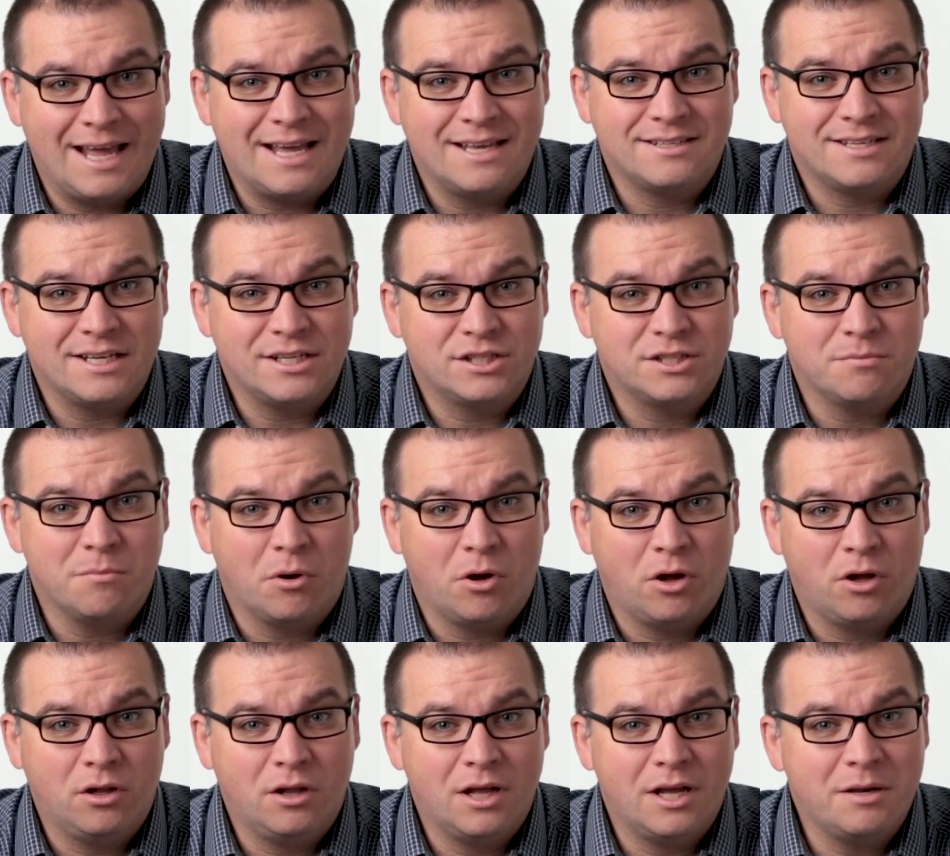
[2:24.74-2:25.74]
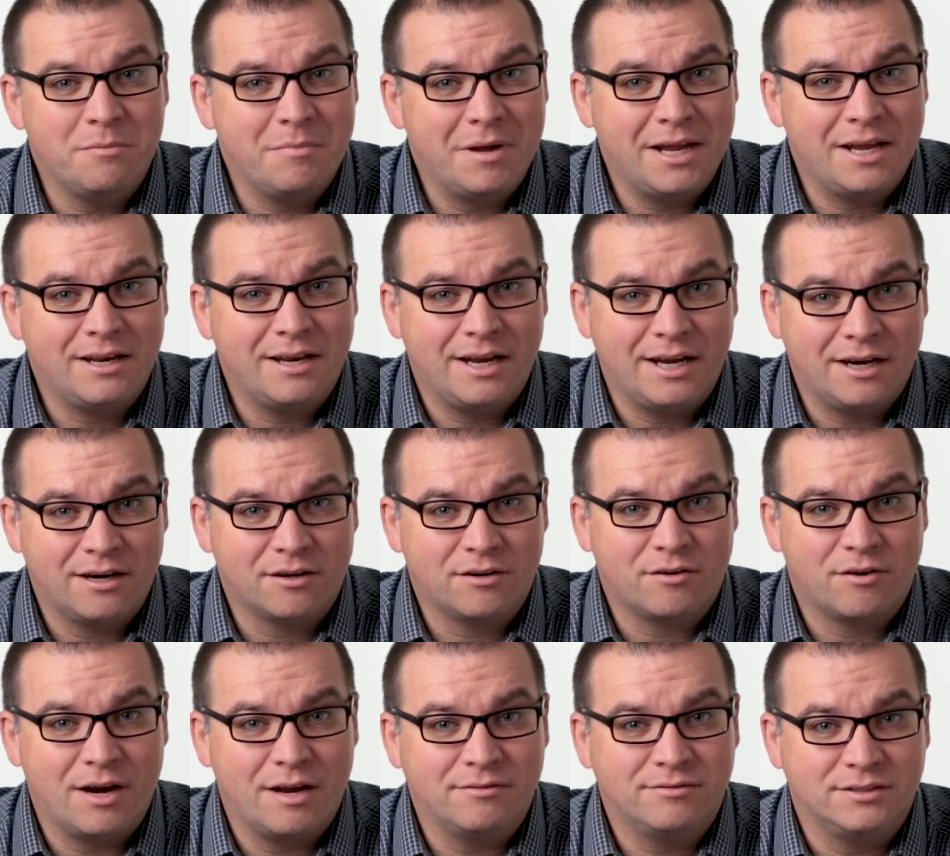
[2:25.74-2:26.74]
as a small unmanned
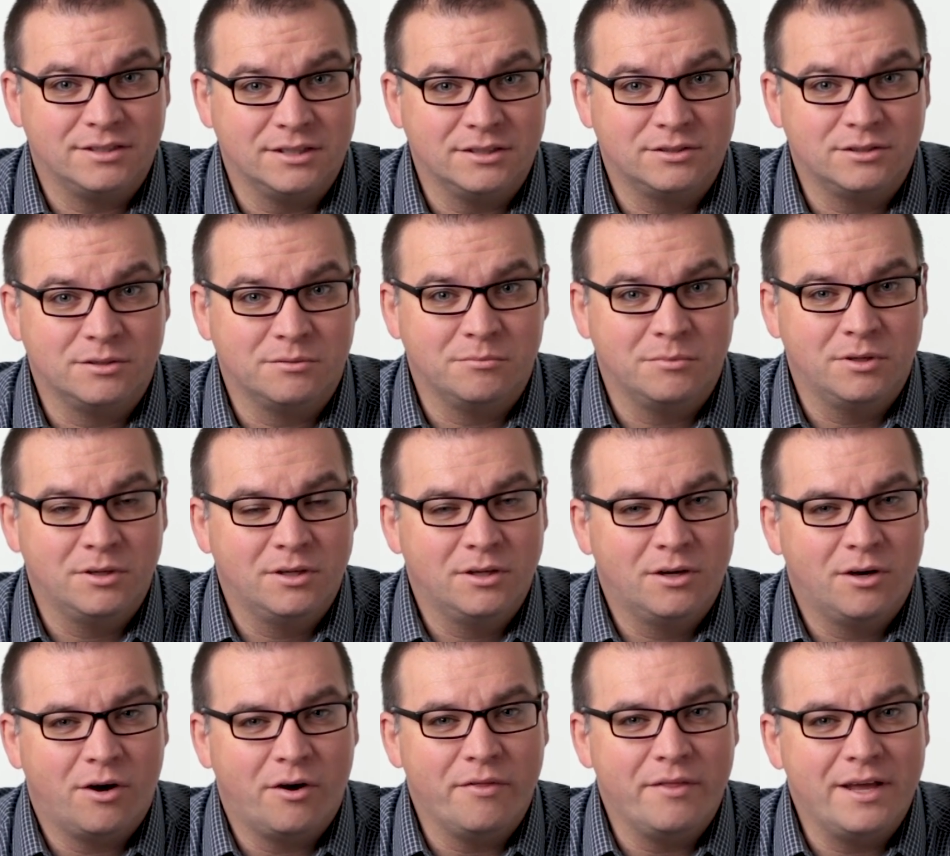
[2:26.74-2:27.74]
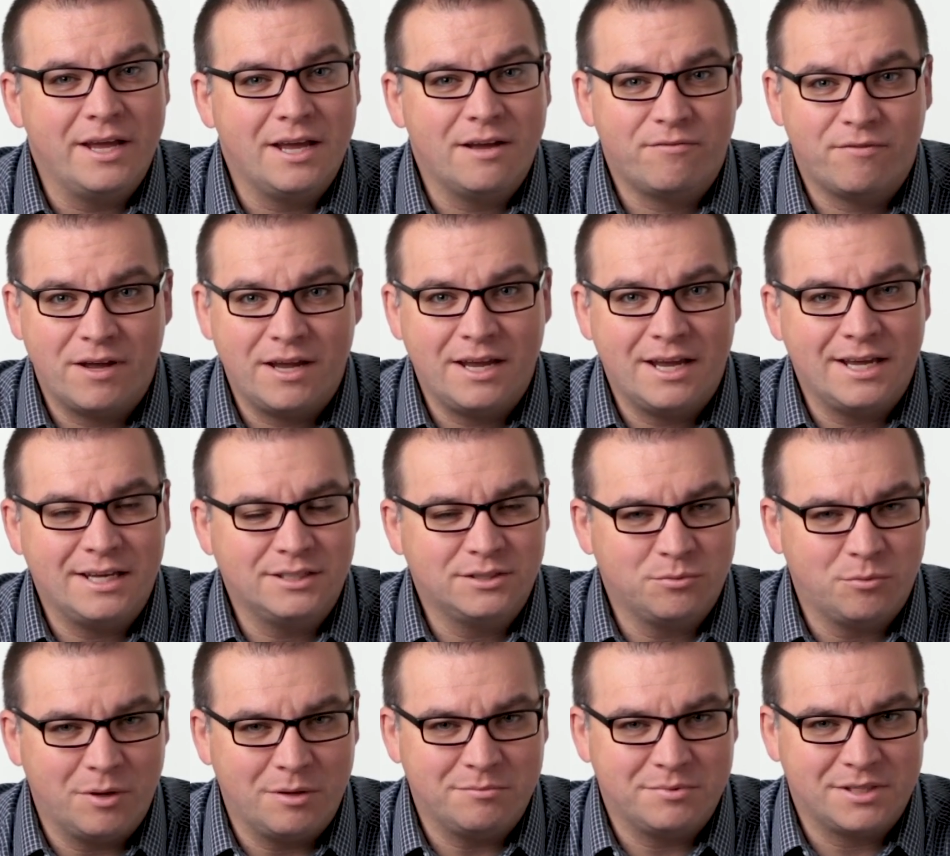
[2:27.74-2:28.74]
aircraft system on the FAA's
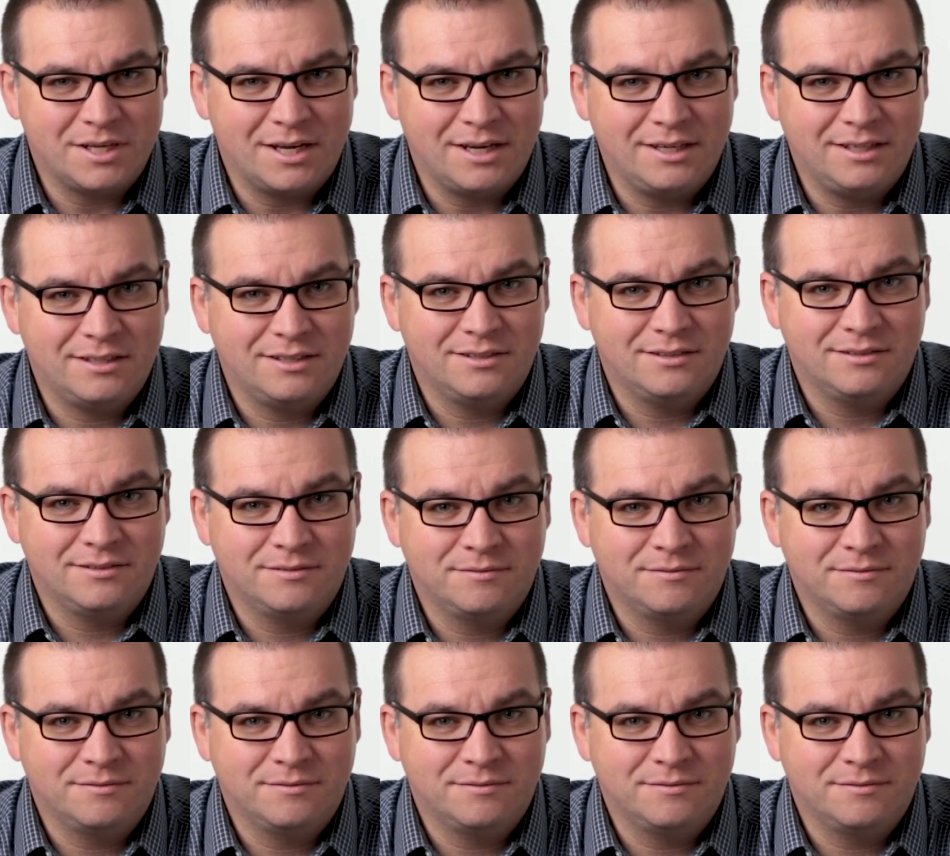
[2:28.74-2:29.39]
website.